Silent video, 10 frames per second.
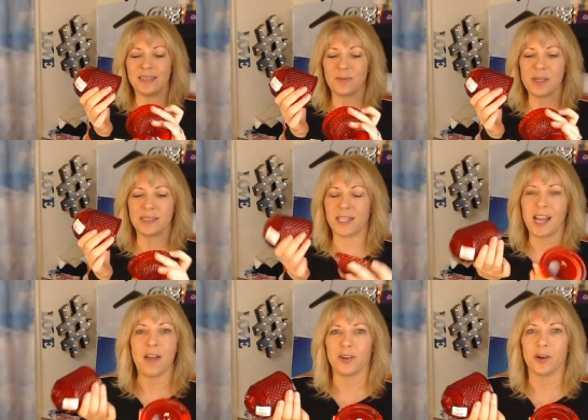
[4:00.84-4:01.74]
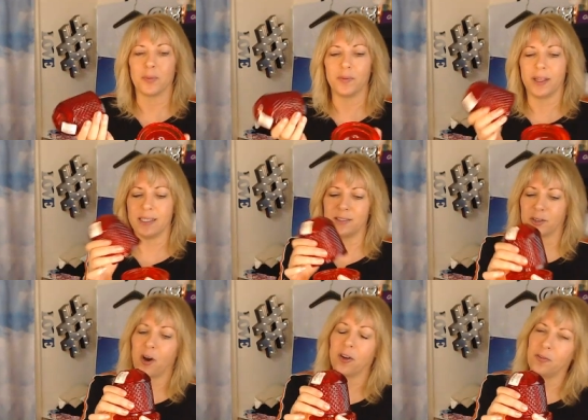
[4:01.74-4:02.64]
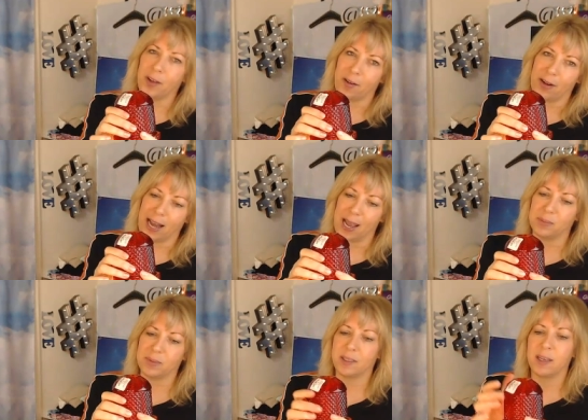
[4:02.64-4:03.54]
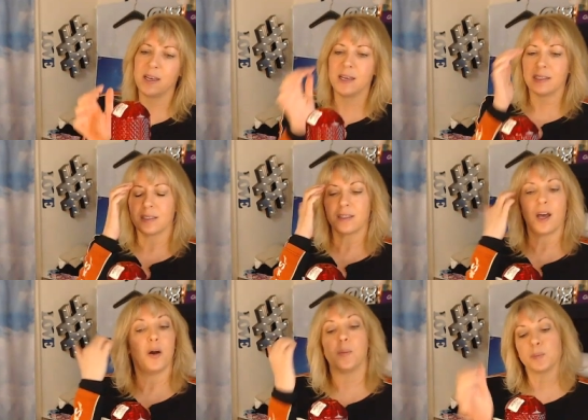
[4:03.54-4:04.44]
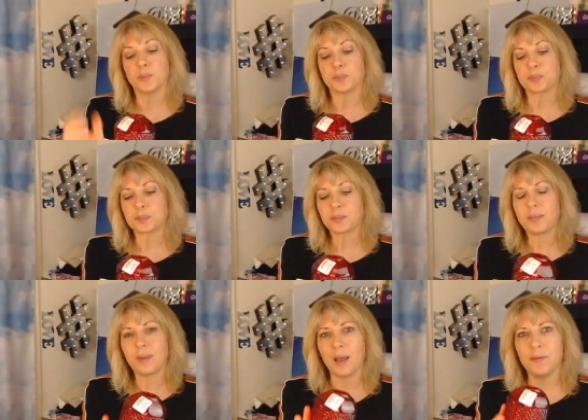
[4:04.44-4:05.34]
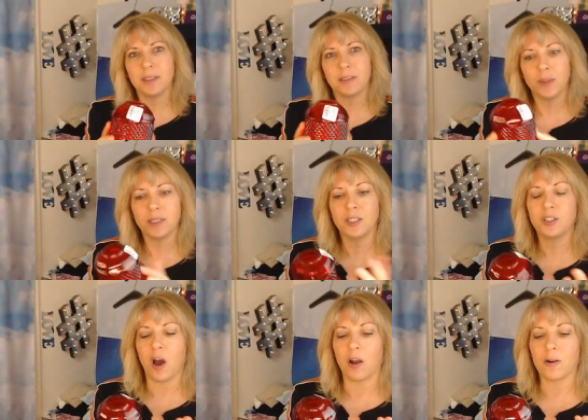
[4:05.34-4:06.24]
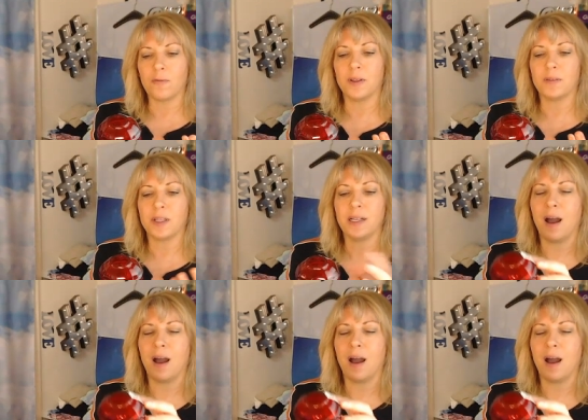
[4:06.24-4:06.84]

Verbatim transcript: recently I've learned that these are called fairy lamps. So this was a dollar fifty